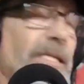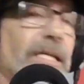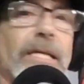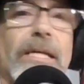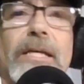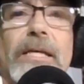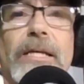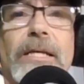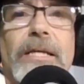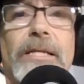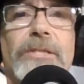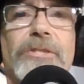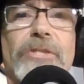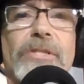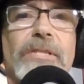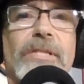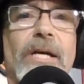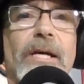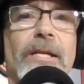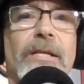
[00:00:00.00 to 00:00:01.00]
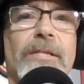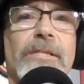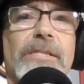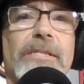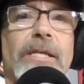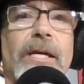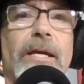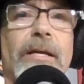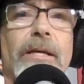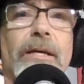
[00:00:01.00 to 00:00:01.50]
He just got into
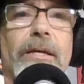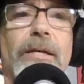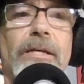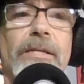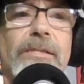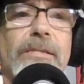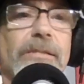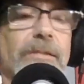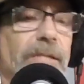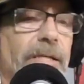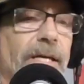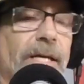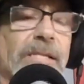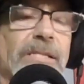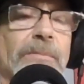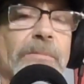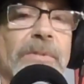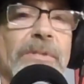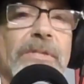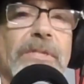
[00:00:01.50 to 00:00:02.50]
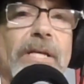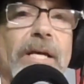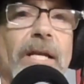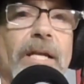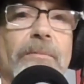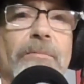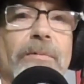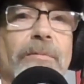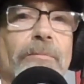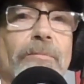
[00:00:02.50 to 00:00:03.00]
skating. He hasn't been
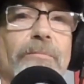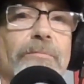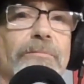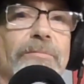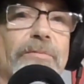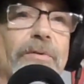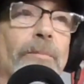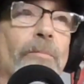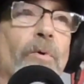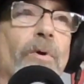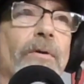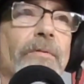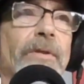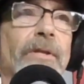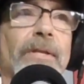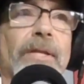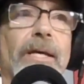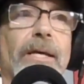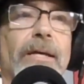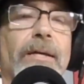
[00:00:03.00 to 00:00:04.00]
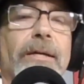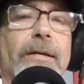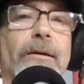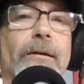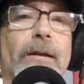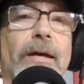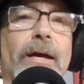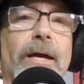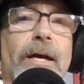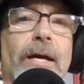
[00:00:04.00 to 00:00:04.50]
skating for more than like a year
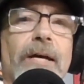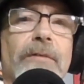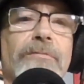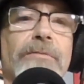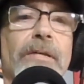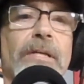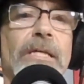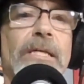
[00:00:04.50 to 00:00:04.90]
and a half.